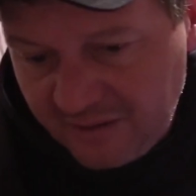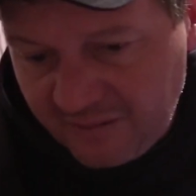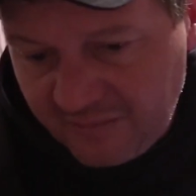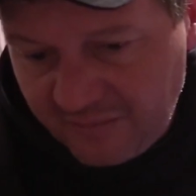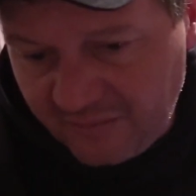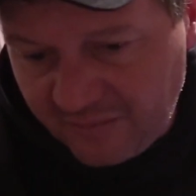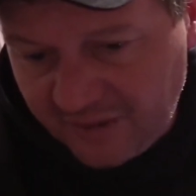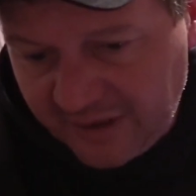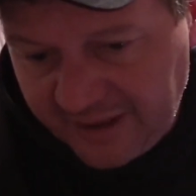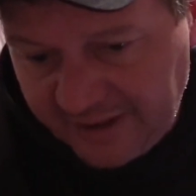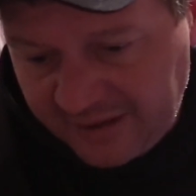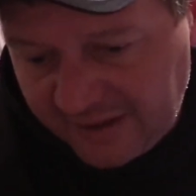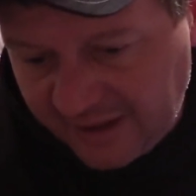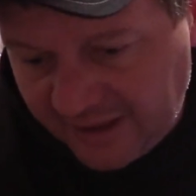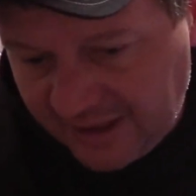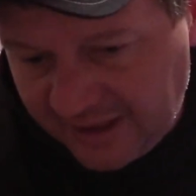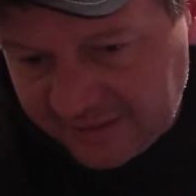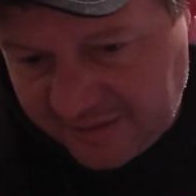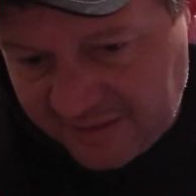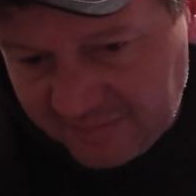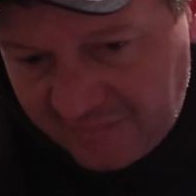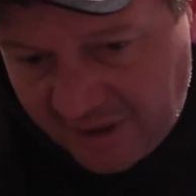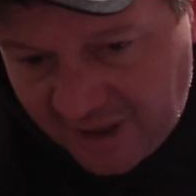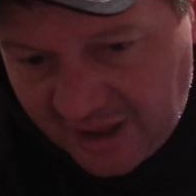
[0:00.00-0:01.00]
right
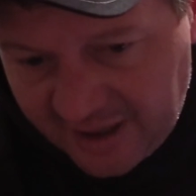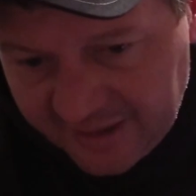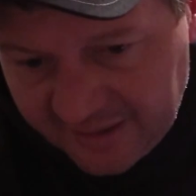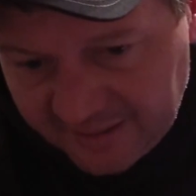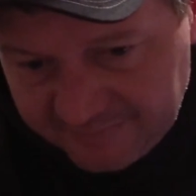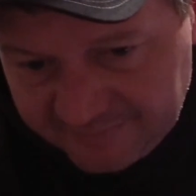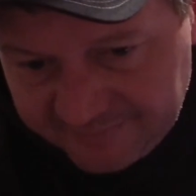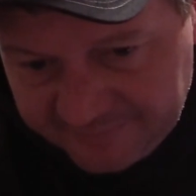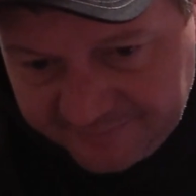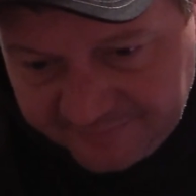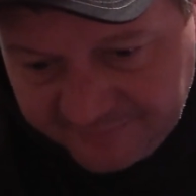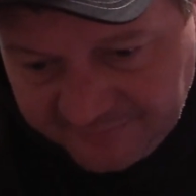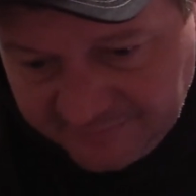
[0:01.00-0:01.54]
at the bottom.